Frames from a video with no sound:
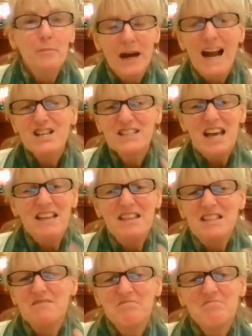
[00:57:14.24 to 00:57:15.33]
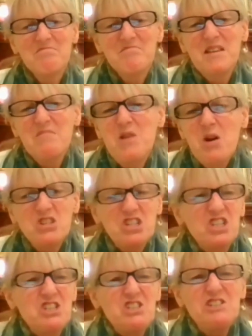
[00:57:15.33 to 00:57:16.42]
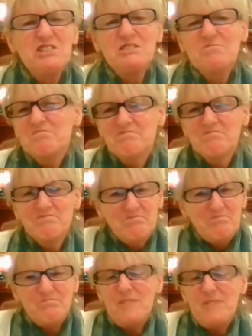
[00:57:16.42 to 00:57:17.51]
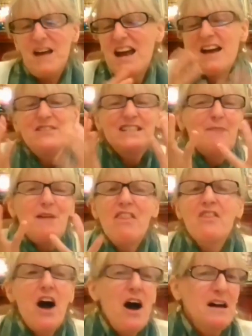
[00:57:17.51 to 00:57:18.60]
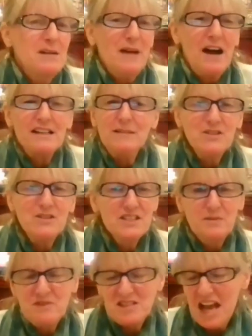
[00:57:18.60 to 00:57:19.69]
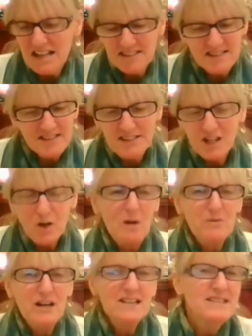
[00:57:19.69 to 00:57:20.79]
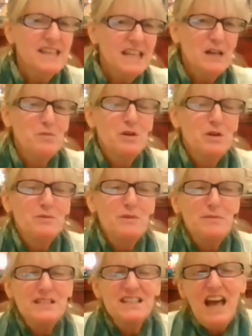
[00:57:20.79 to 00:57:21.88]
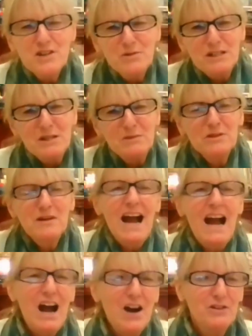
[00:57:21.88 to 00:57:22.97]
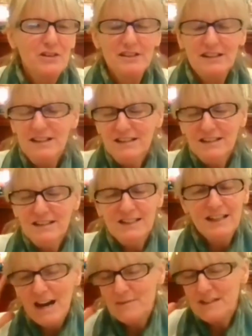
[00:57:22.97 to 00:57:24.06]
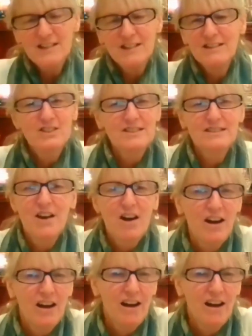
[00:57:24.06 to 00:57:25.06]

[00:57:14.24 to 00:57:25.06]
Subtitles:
But I just had this emotional, every time I thought about him, I just obsessed. You know, when would I see him? Would we be together? Would it work out? I mean, just